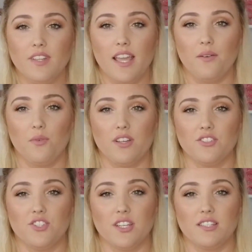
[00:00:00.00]
it
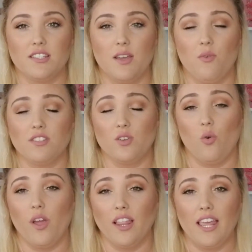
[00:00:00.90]
wasn't
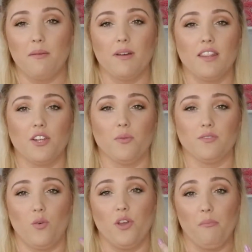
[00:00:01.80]
oily, but there was
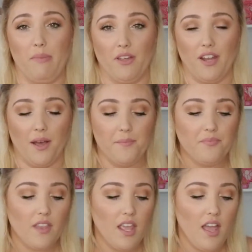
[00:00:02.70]
oil buildup.
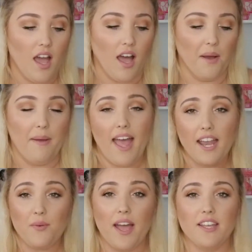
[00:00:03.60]

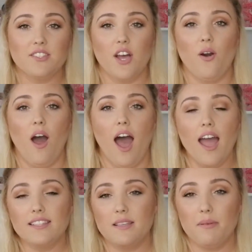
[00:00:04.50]
Anyway, so
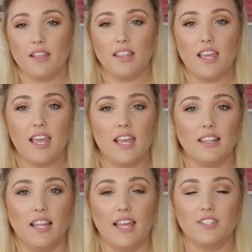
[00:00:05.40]
I typically
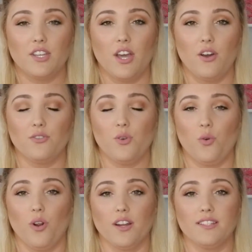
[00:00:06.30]
like to go
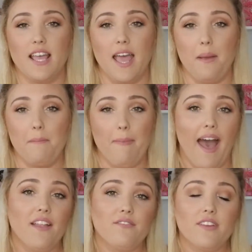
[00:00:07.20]
towards a
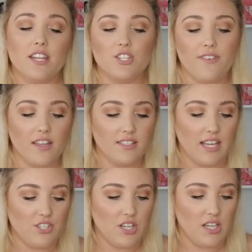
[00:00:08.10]
matte finish
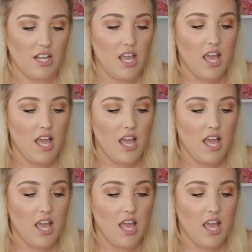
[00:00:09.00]
foundation.